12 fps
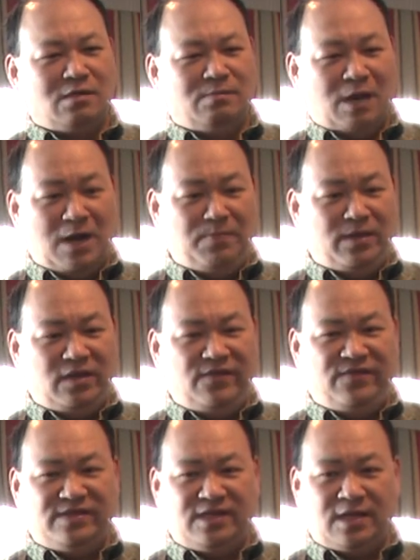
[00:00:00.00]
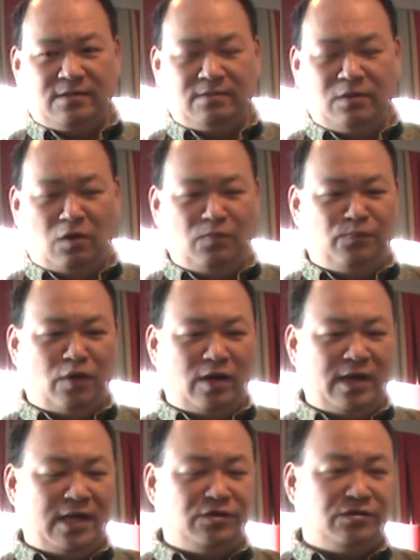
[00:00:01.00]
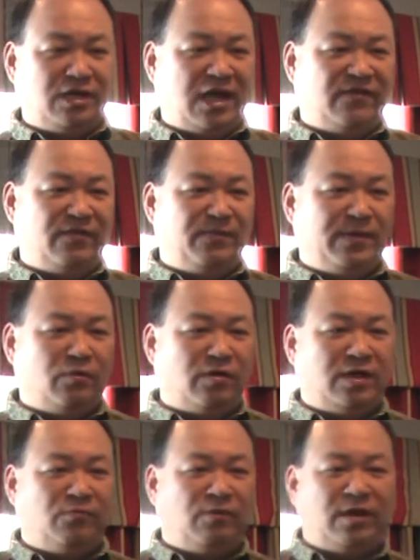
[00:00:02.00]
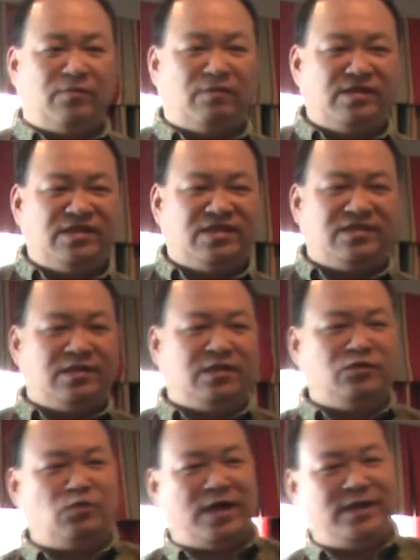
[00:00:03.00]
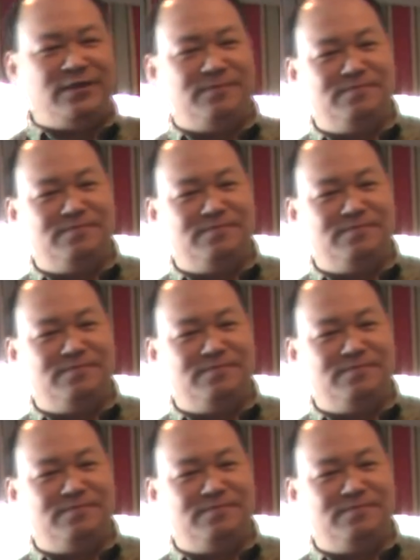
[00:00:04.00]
My belief is that no broadhead should ever be more than 1 1/16 inch wide.